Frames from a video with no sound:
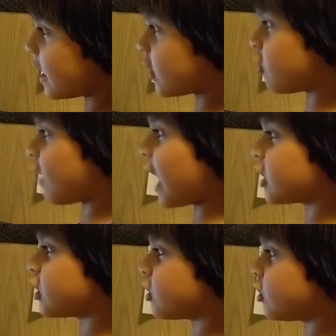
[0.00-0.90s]
It
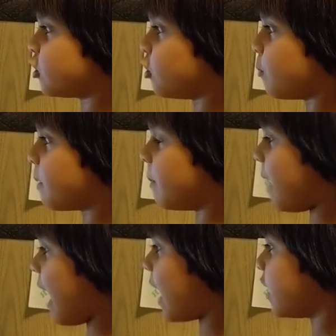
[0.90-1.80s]
crashed super
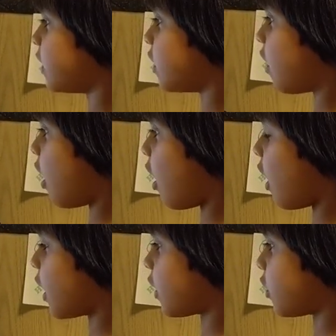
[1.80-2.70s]
bad
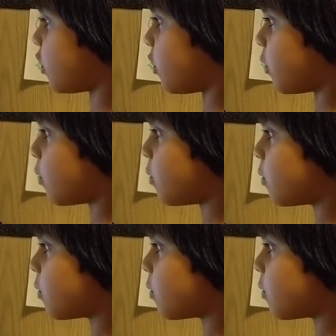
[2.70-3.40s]
IQ.